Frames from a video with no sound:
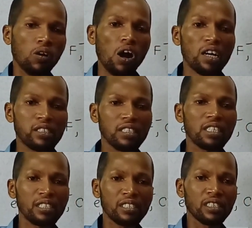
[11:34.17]

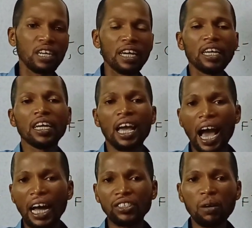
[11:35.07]
causes the
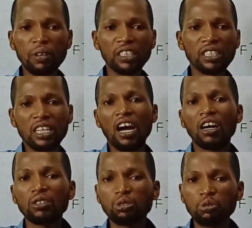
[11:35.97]
atomic
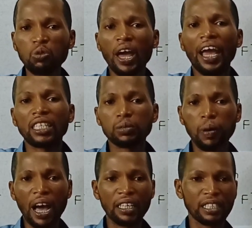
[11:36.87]
shell to
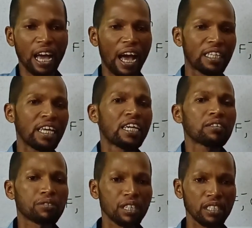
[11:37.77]
expand and
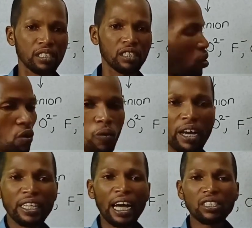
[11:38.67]
increase.
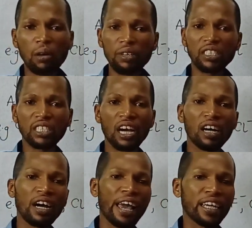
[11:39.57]
When the atomic
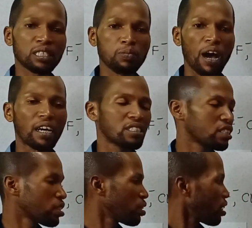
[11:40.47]
shell
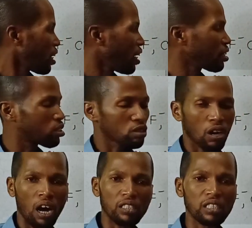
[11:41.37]
expands, it
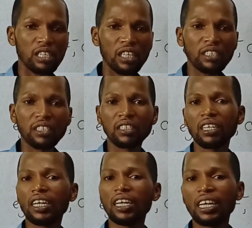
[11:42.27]
causes
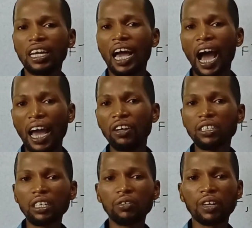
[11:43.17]
the
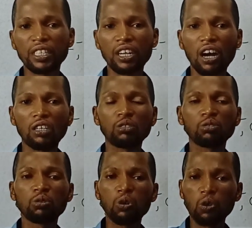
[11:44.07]
ionic radius
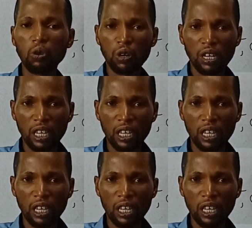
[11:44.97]
to